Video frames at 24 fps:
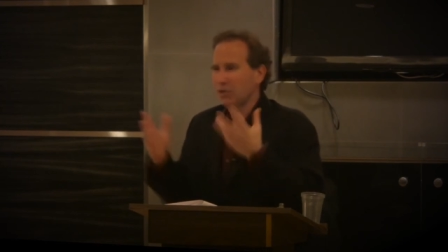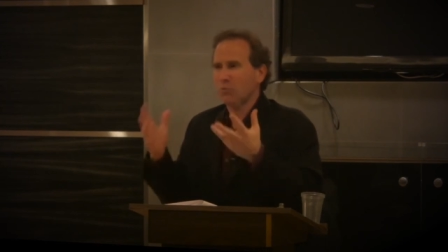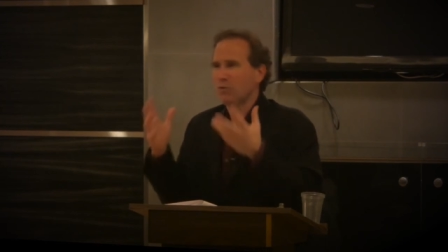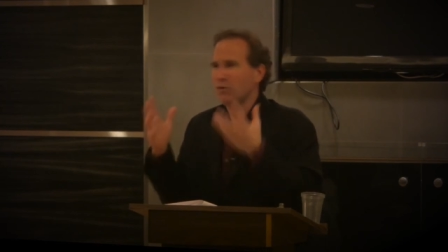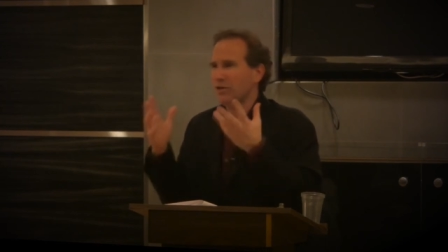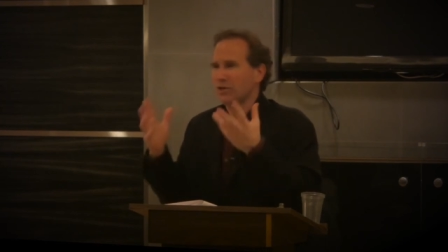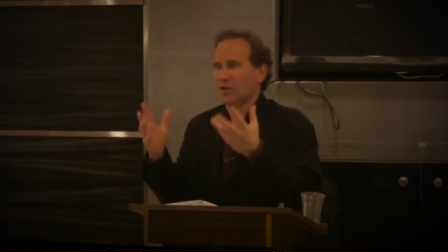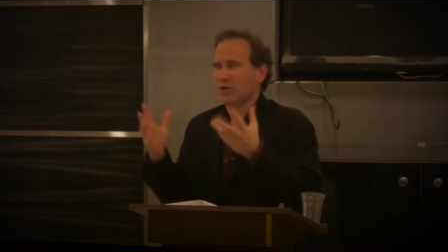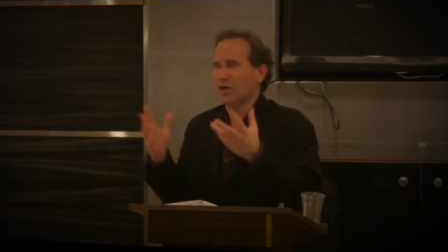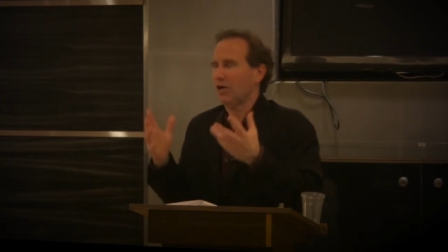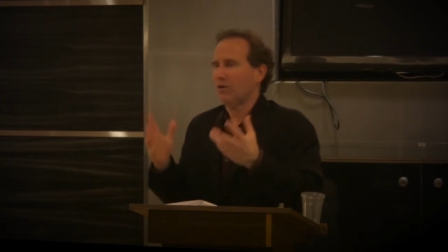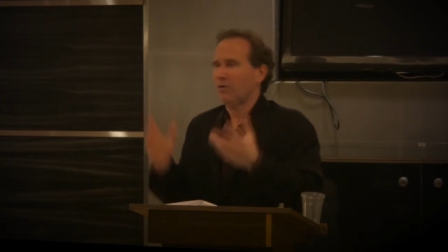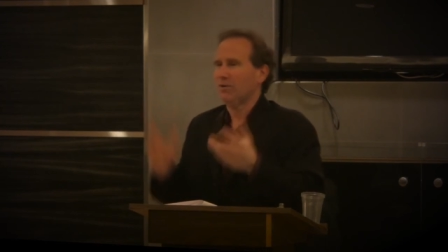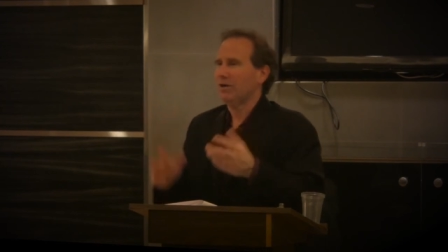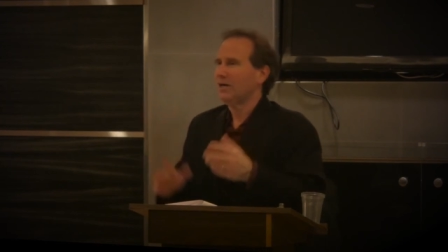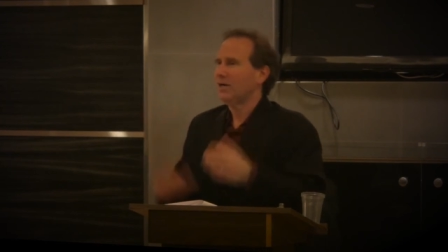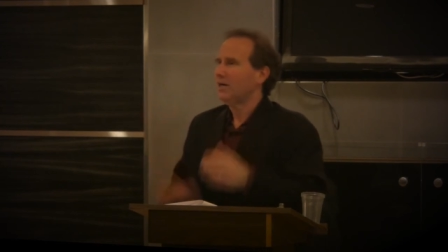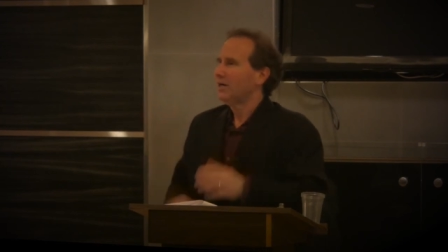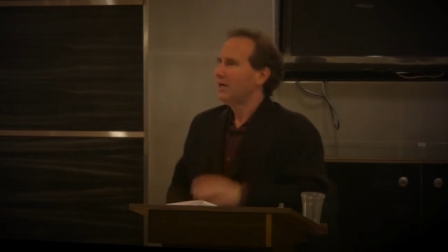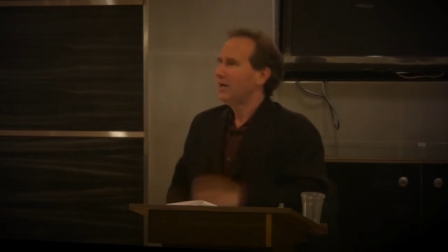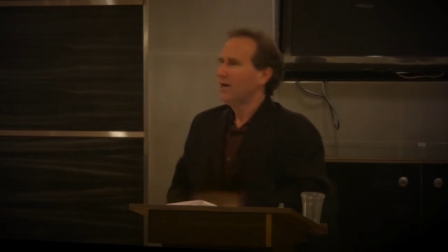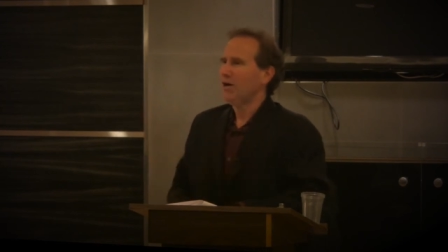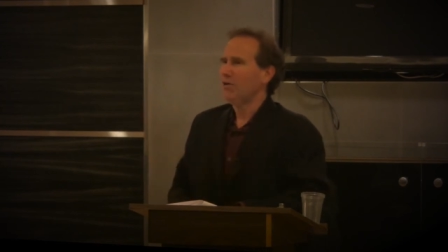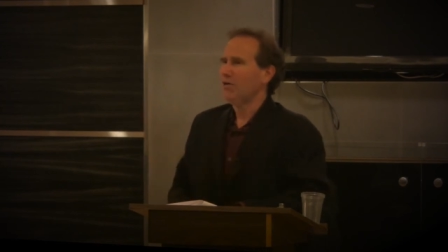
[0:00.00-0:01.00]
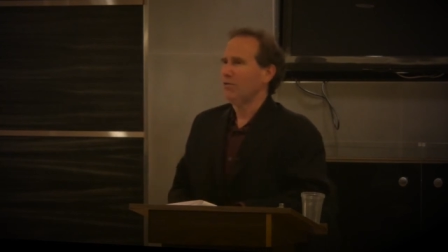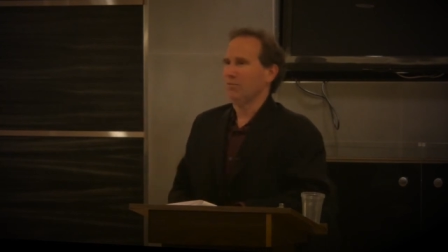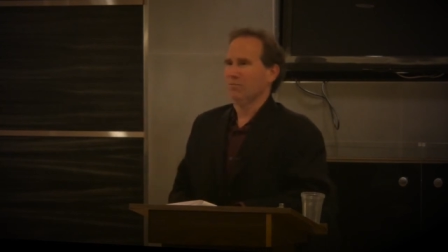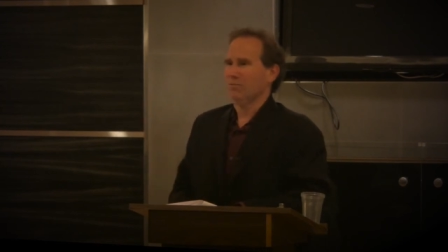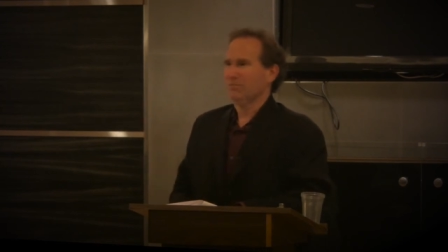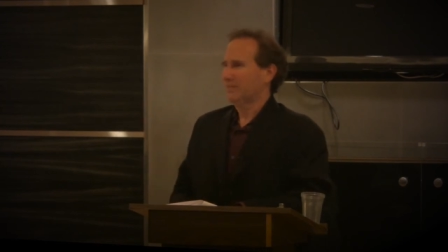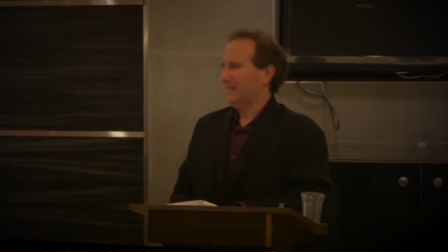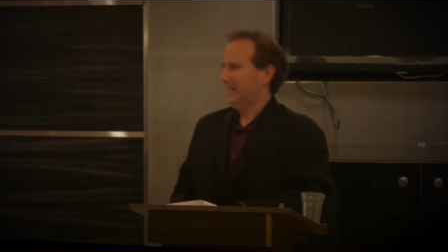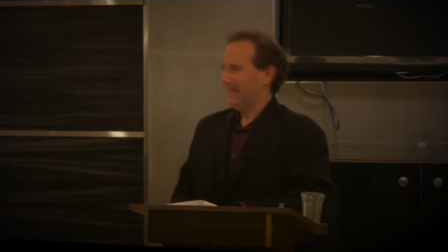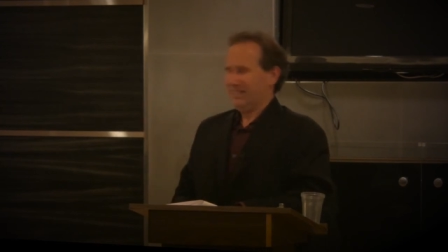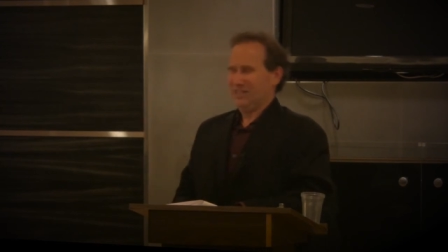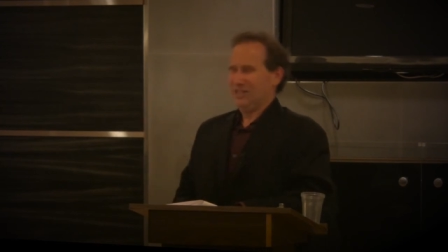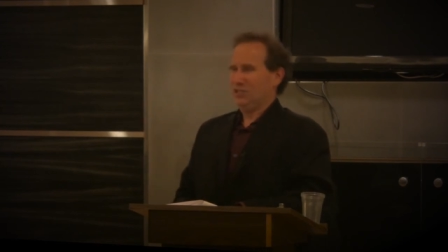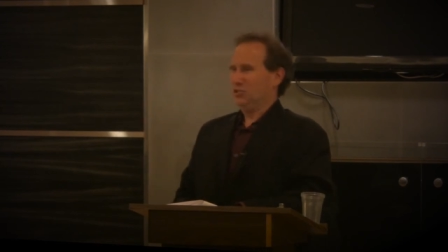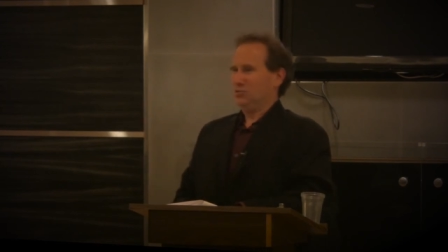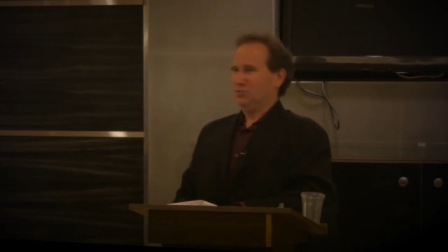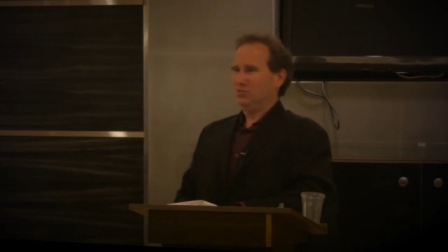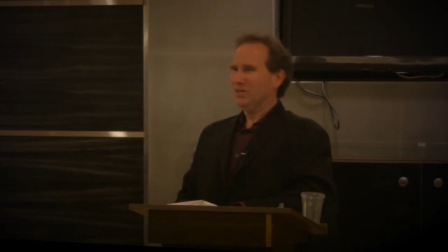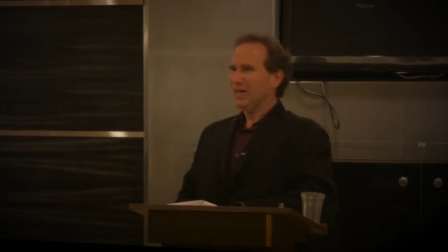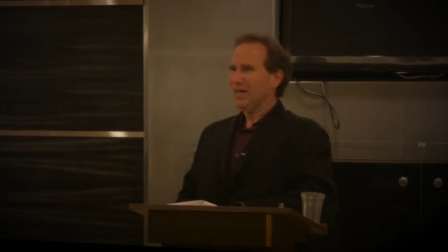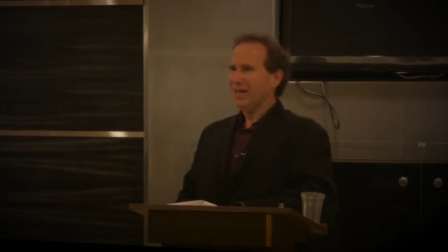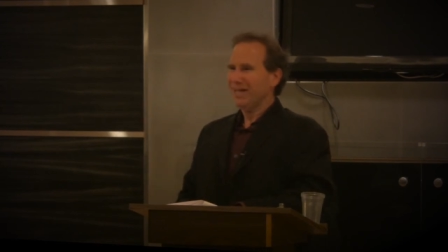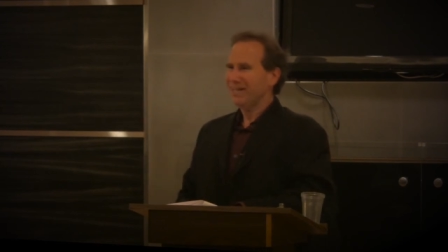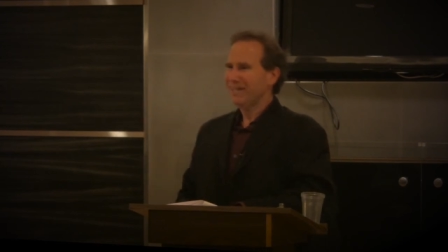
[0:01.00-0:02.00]
You wouldn't go, oh, can he
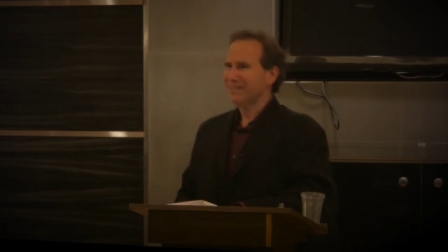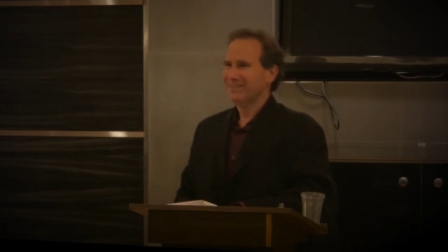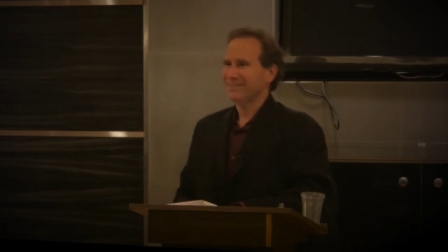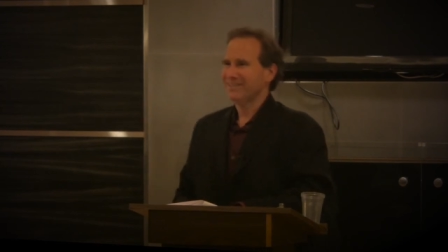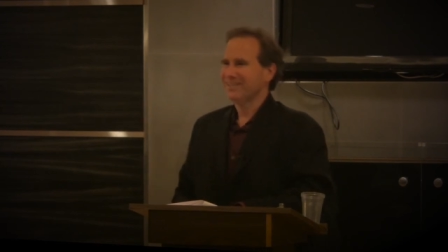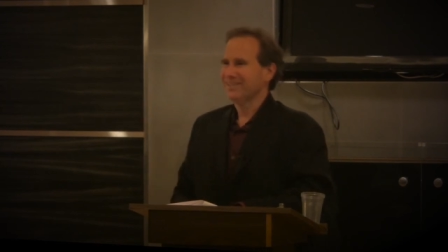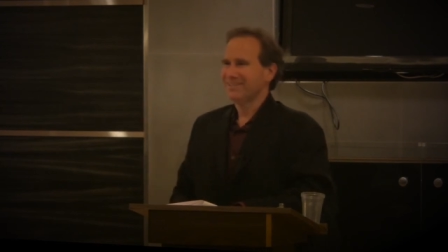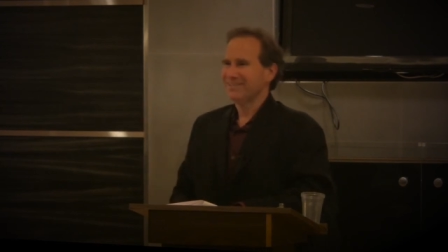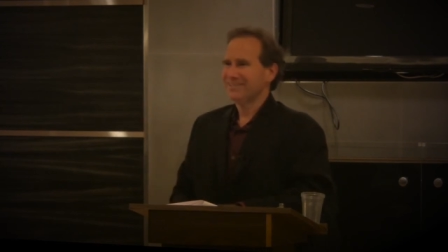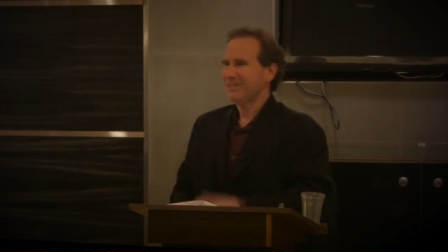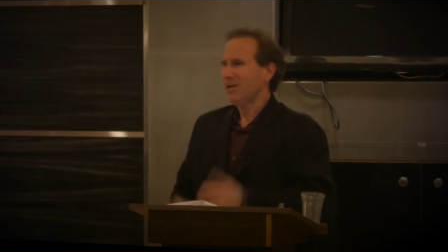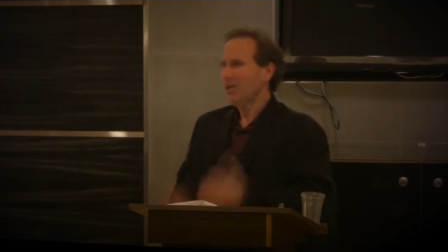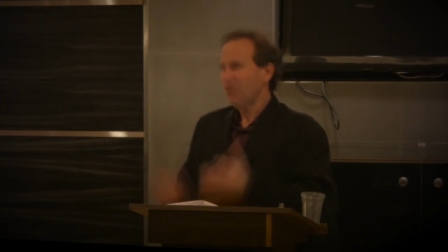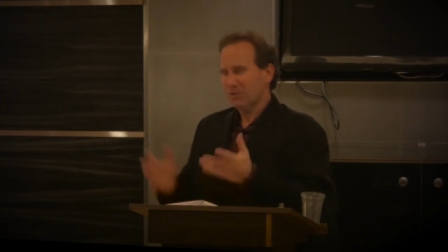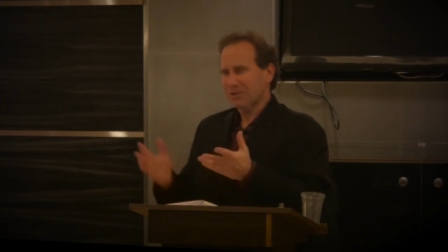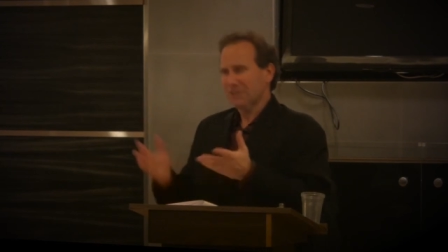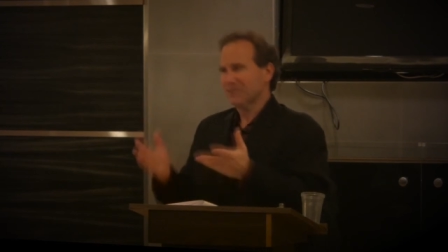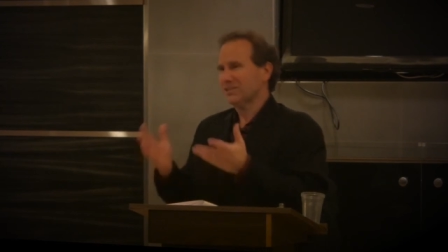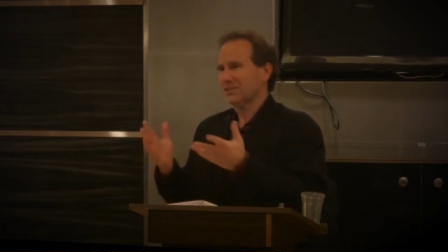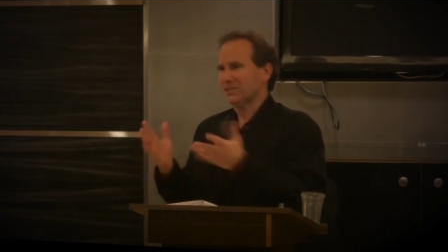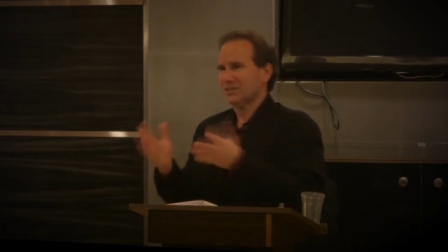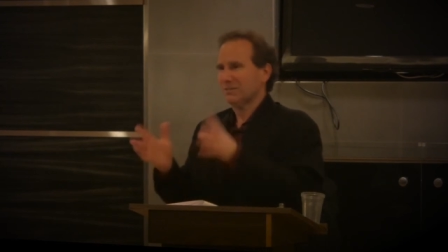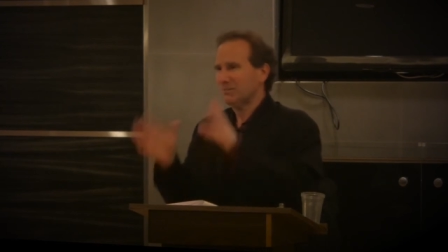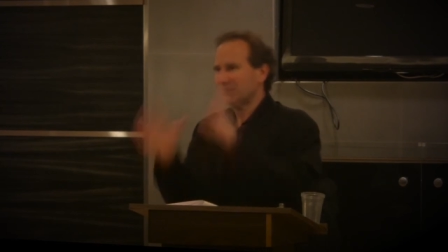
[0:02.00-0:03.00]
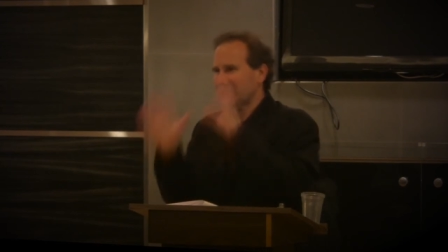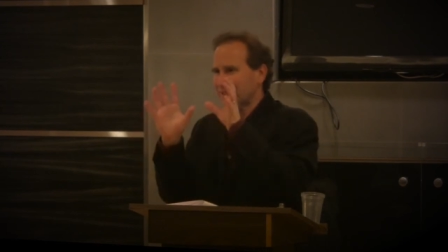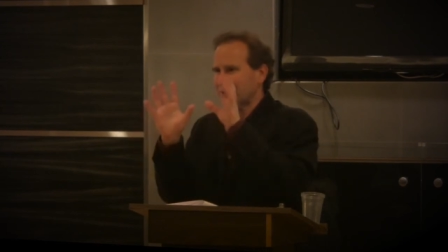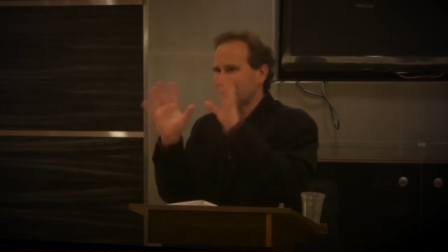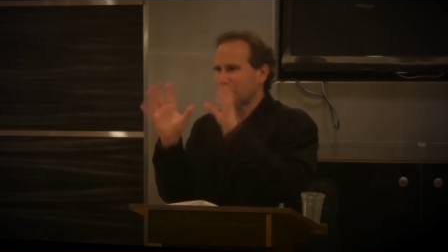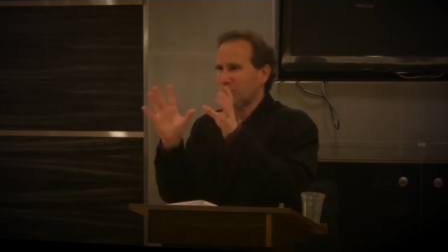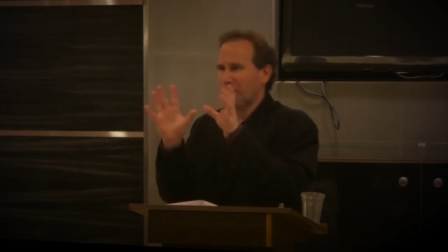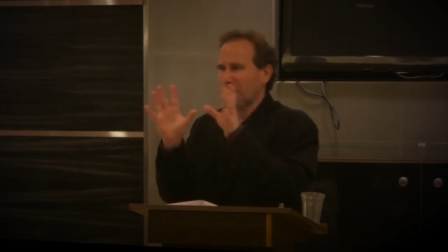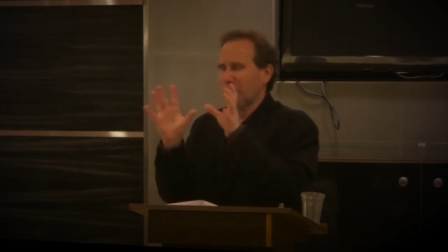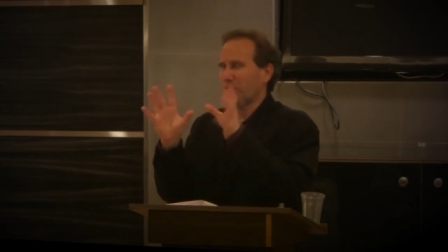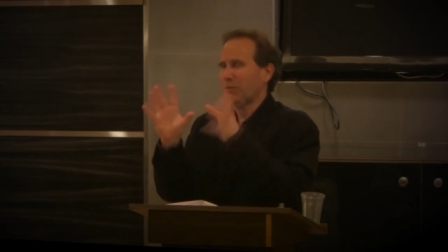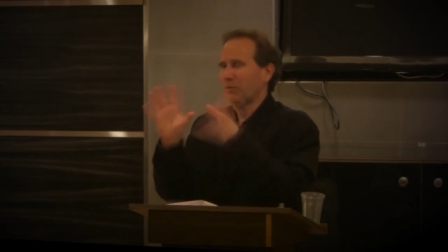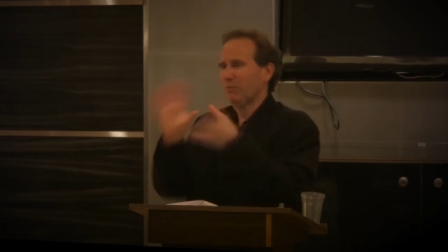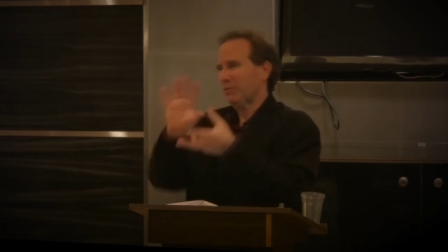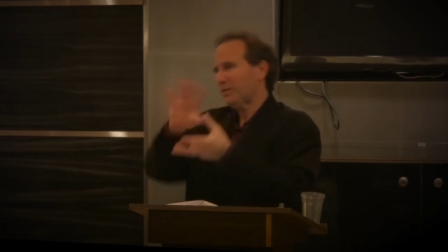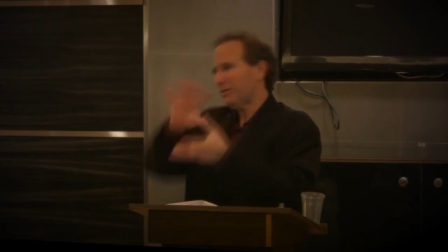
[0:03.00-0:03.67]
do that? No, because it's because. But, but